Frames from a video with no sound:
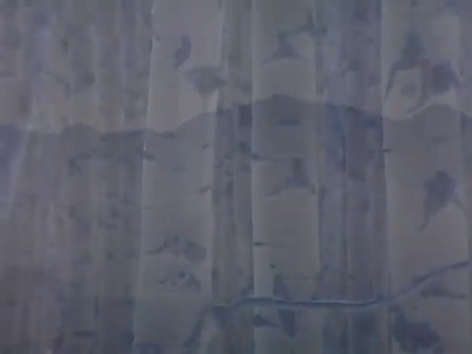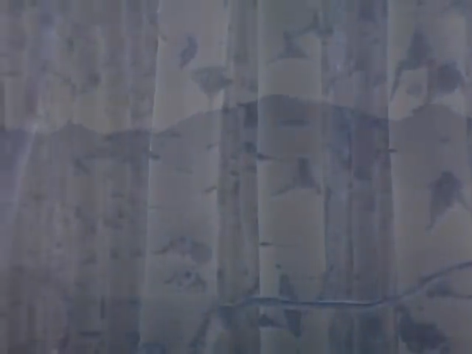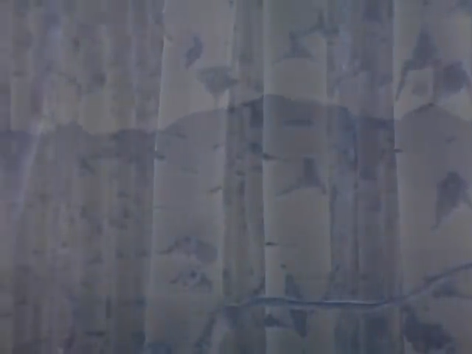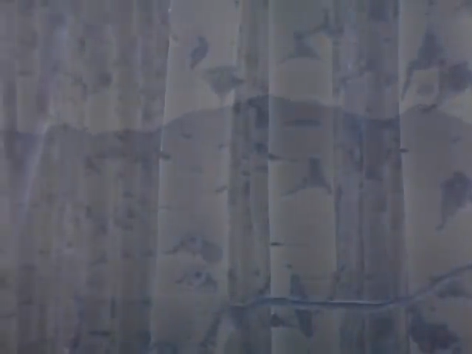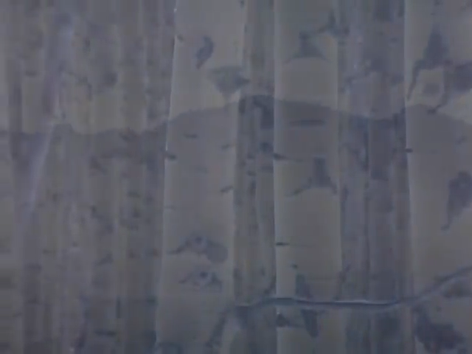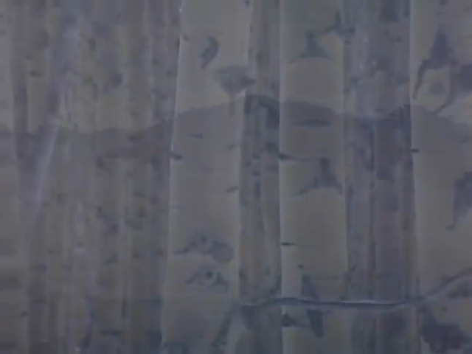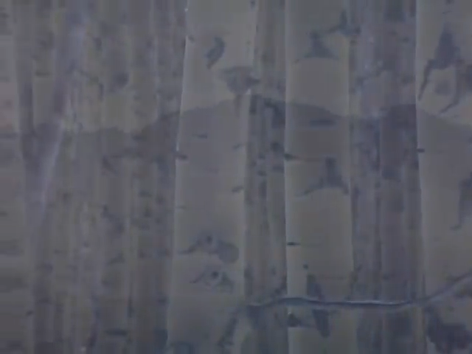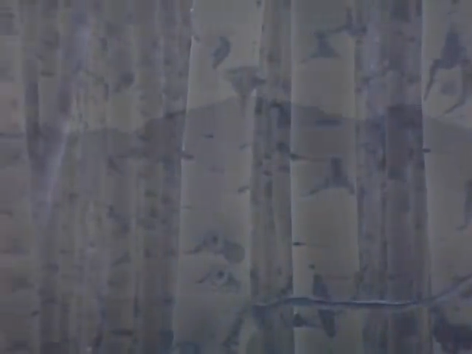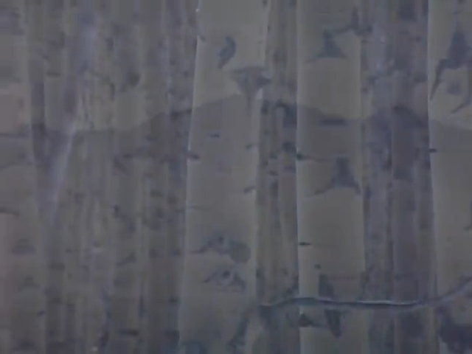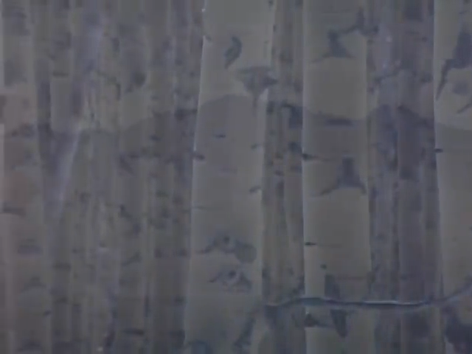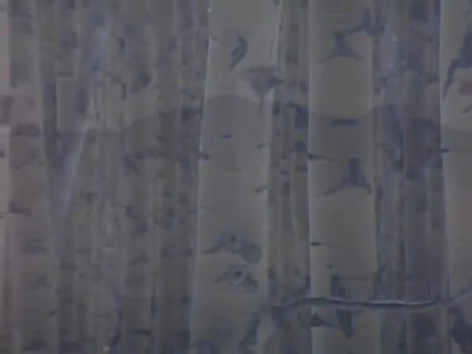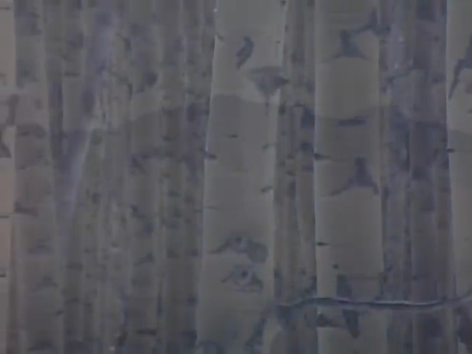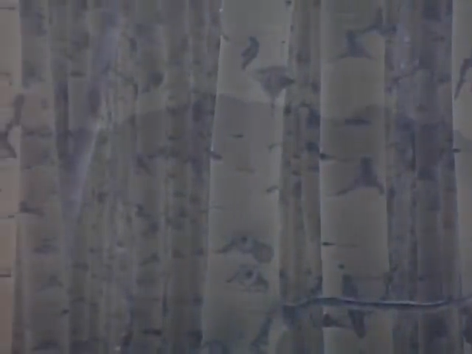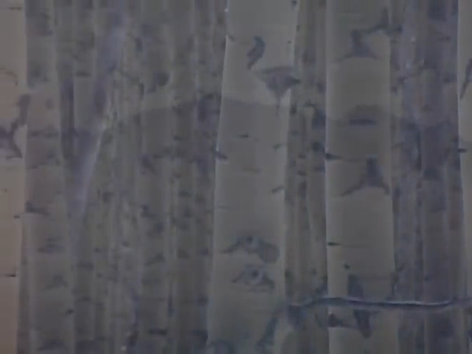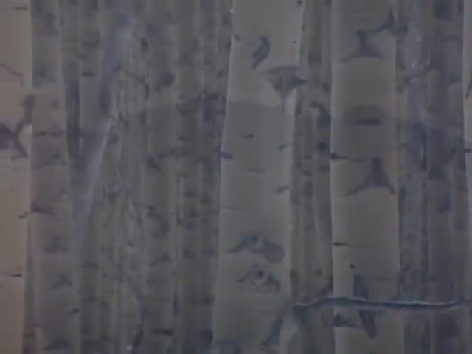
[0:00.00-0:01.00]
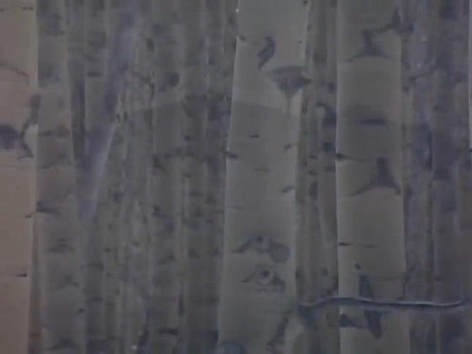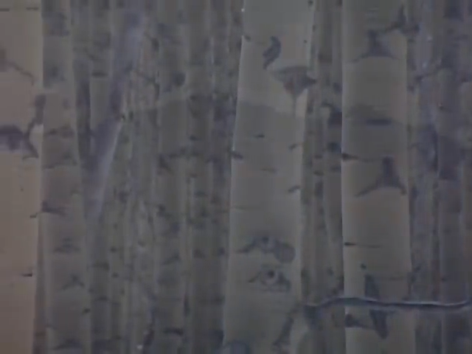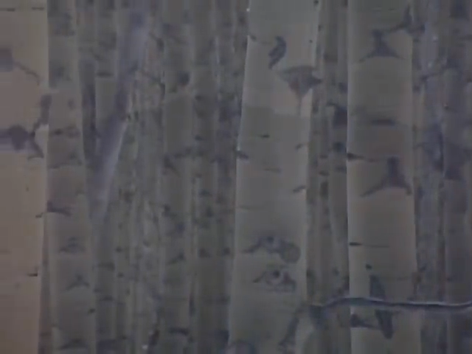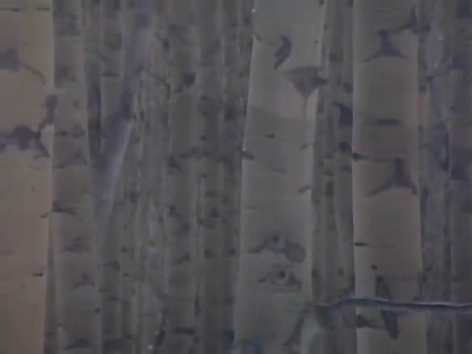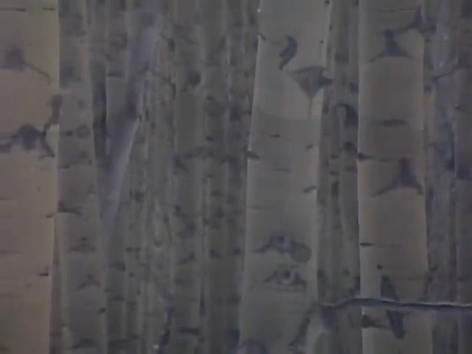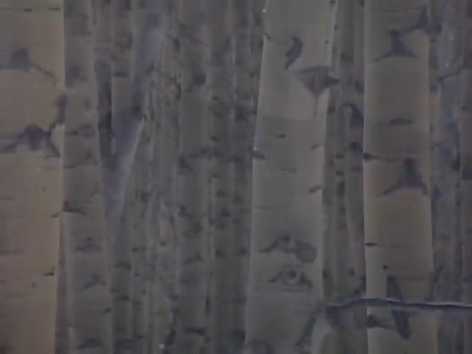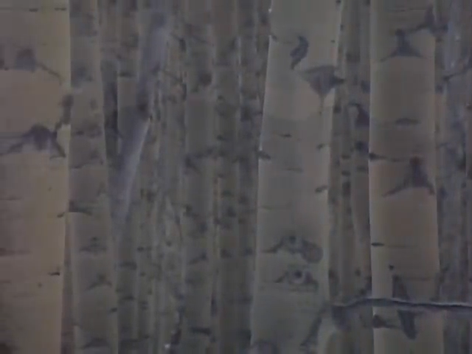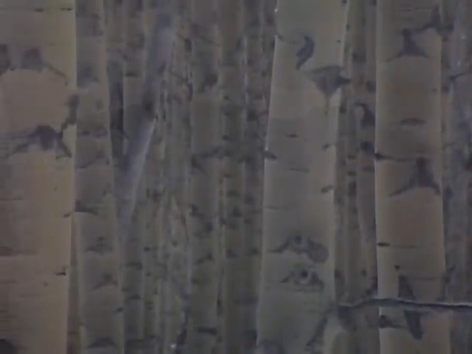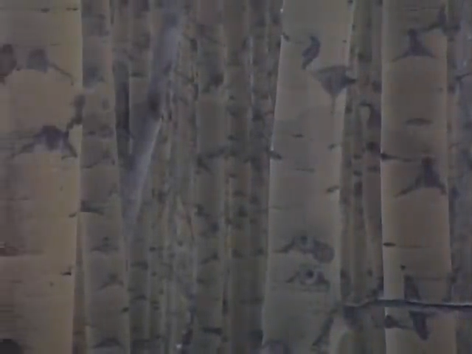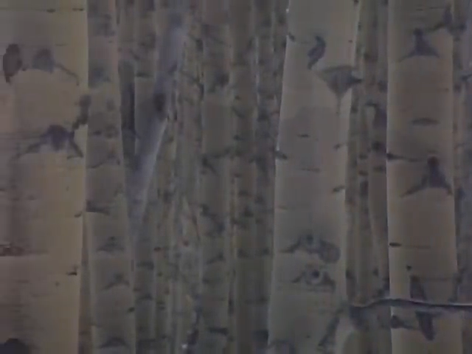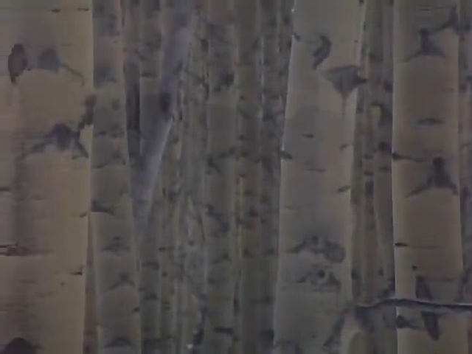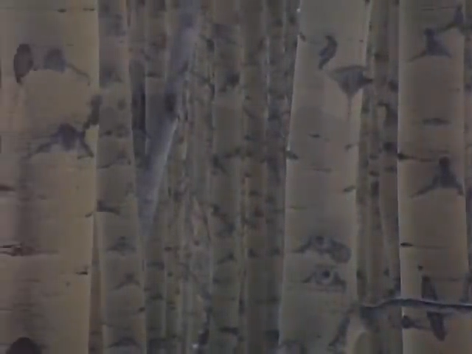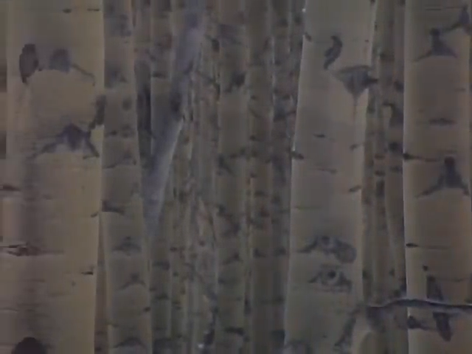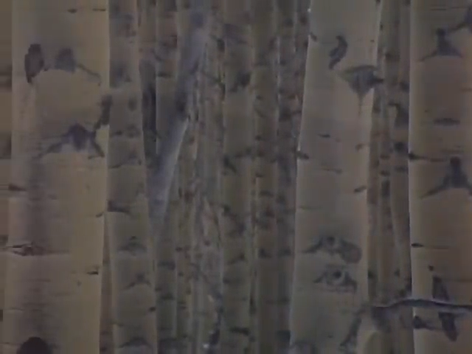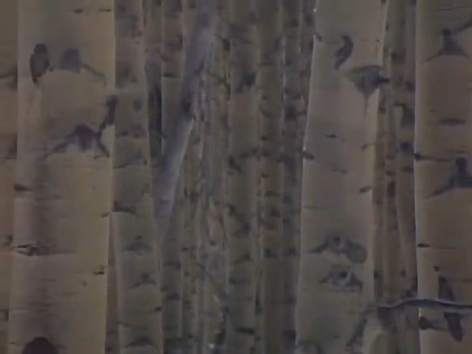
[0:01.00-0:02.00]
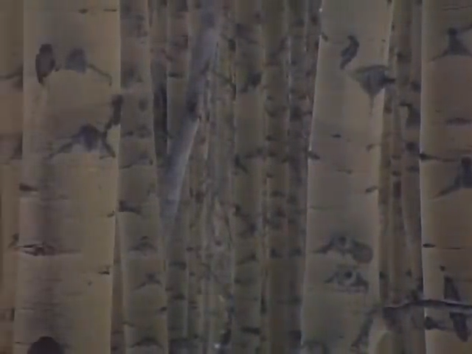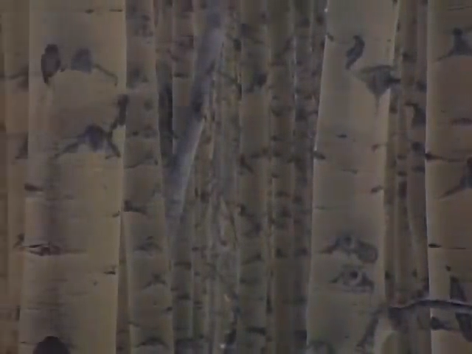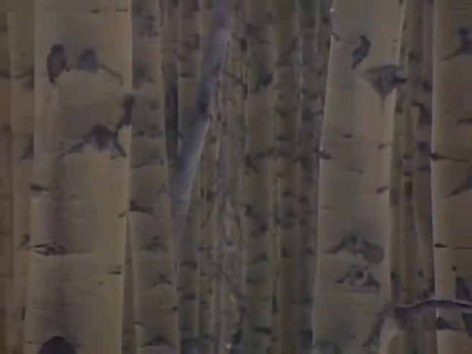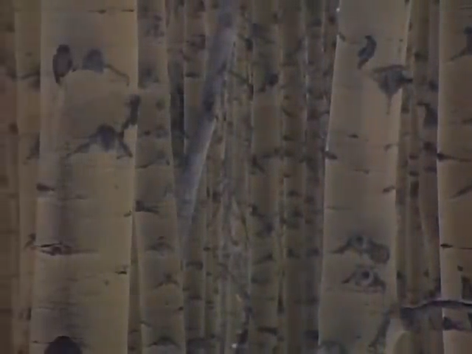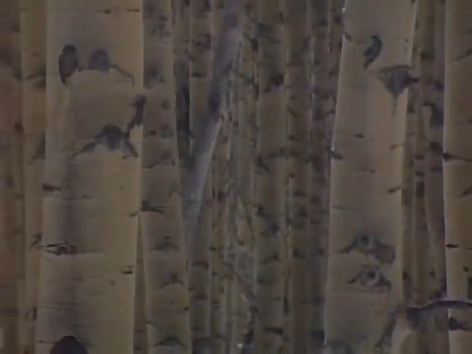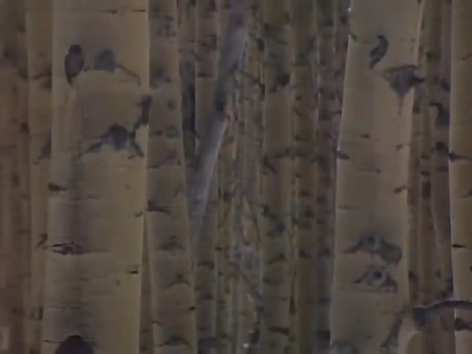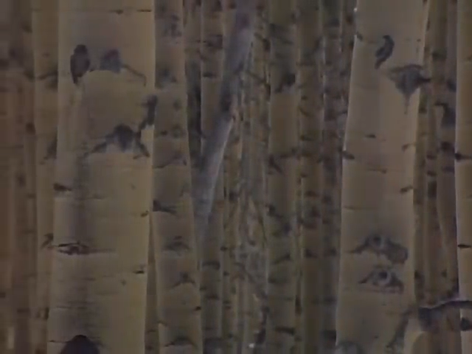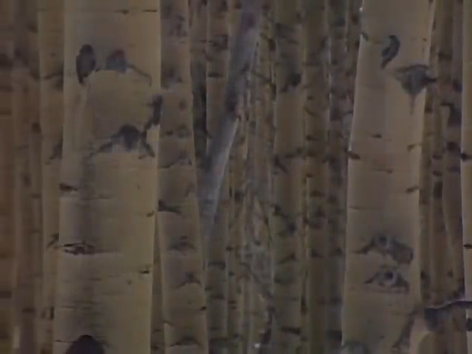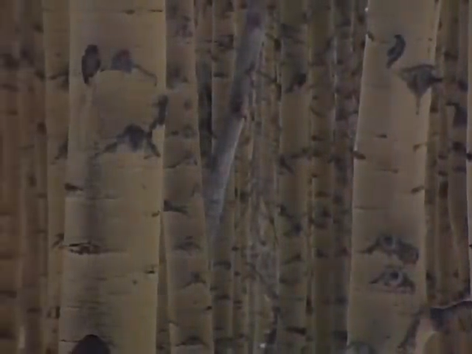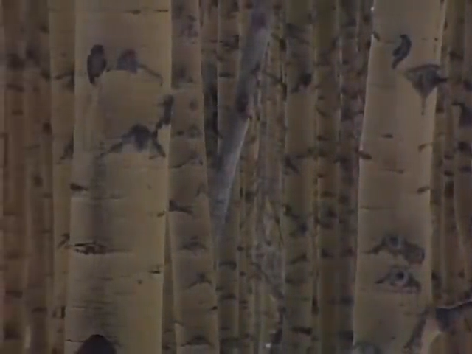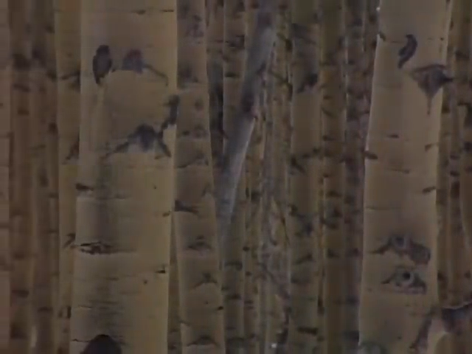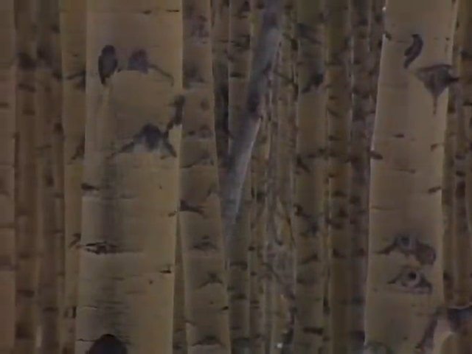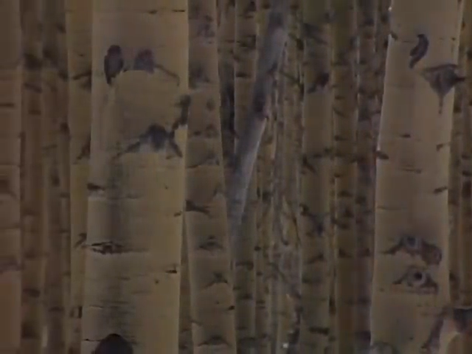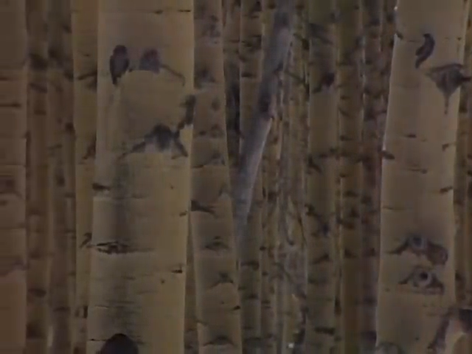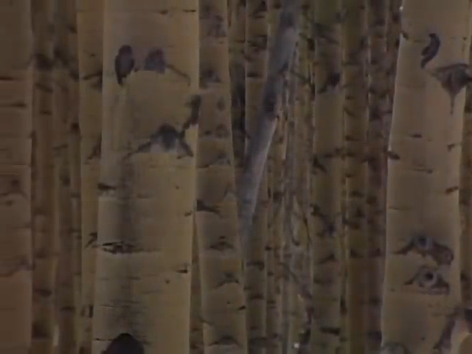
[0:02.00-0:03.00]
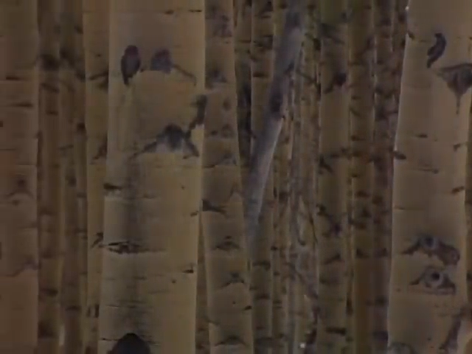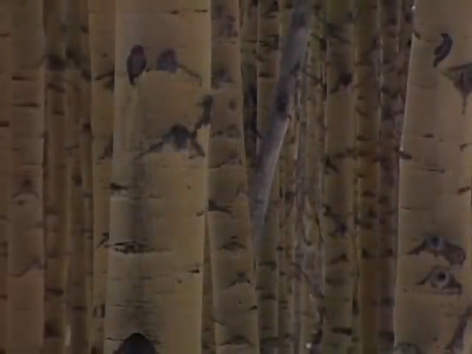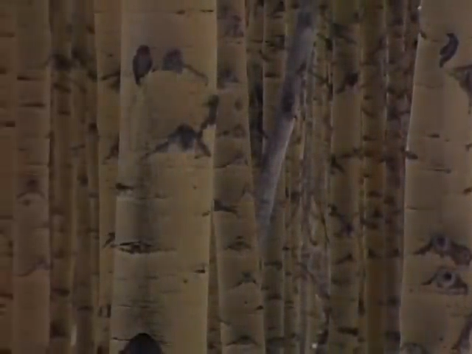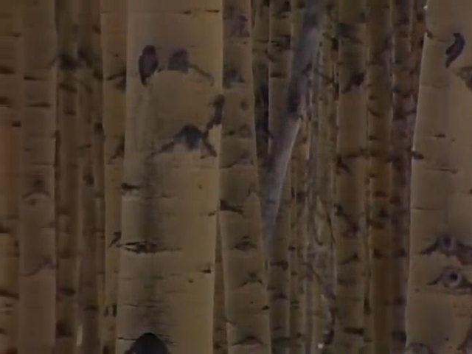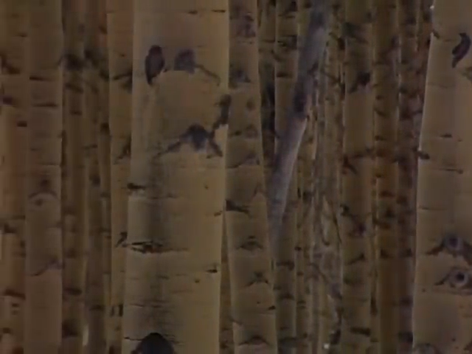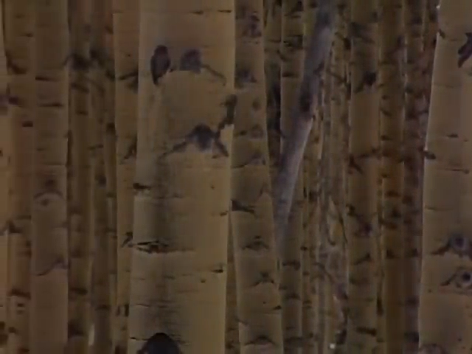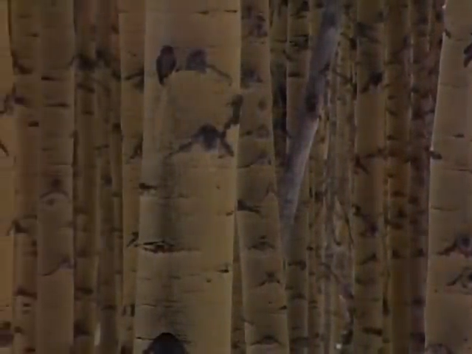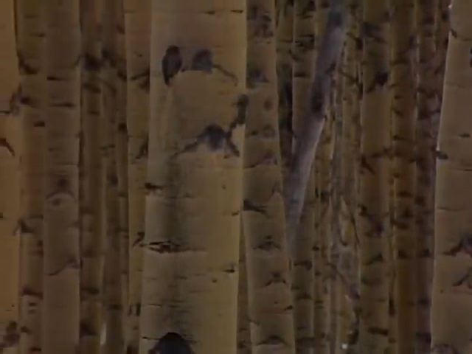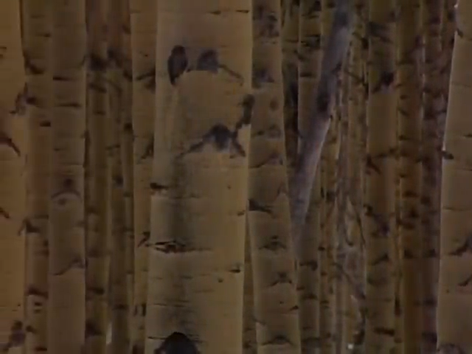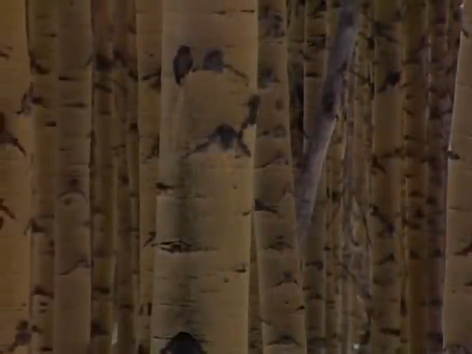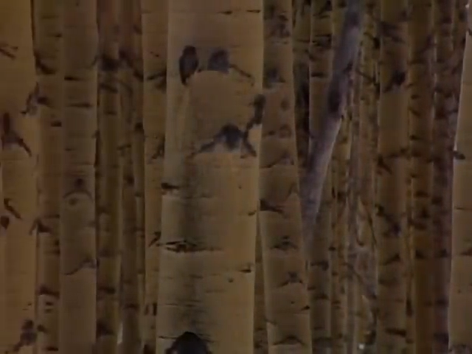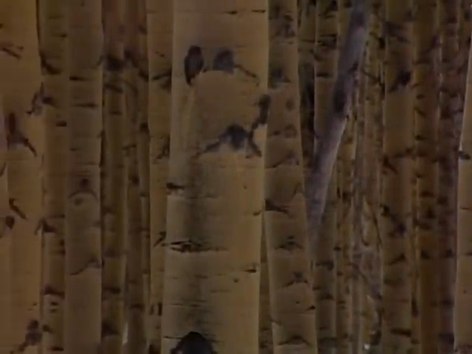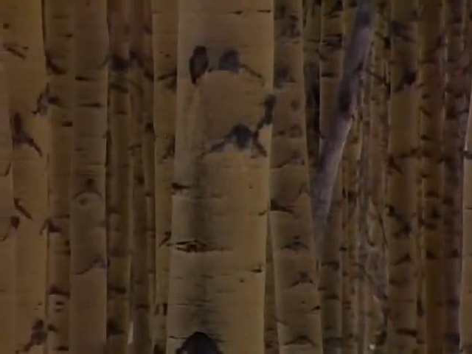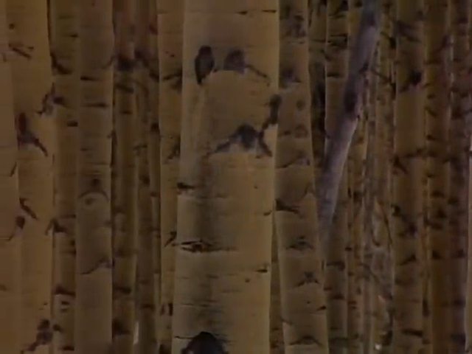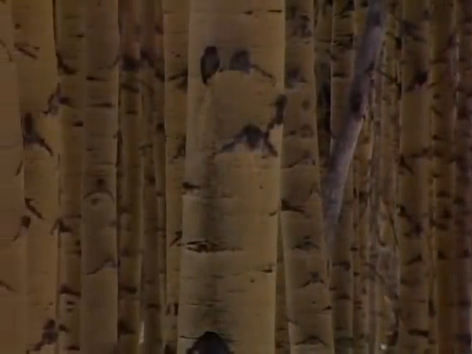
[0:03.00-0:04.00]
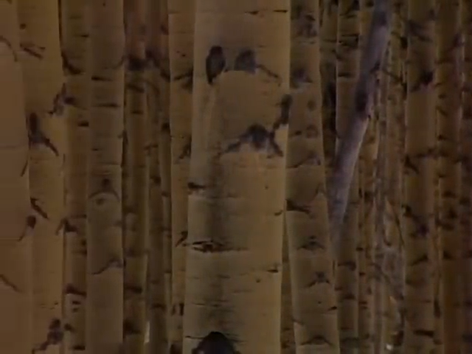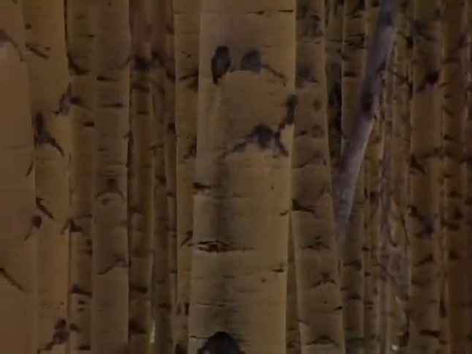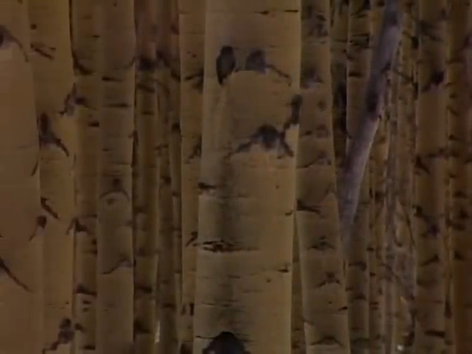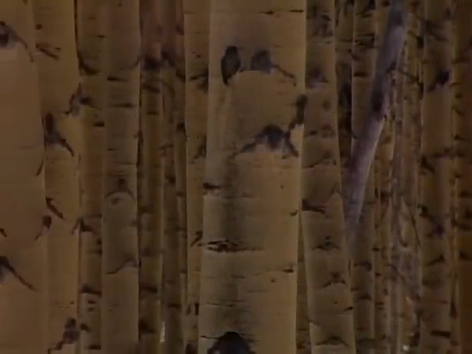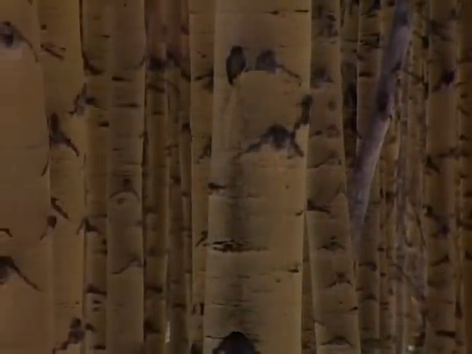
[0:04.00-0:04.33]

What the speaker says: [unreadable: no face in view]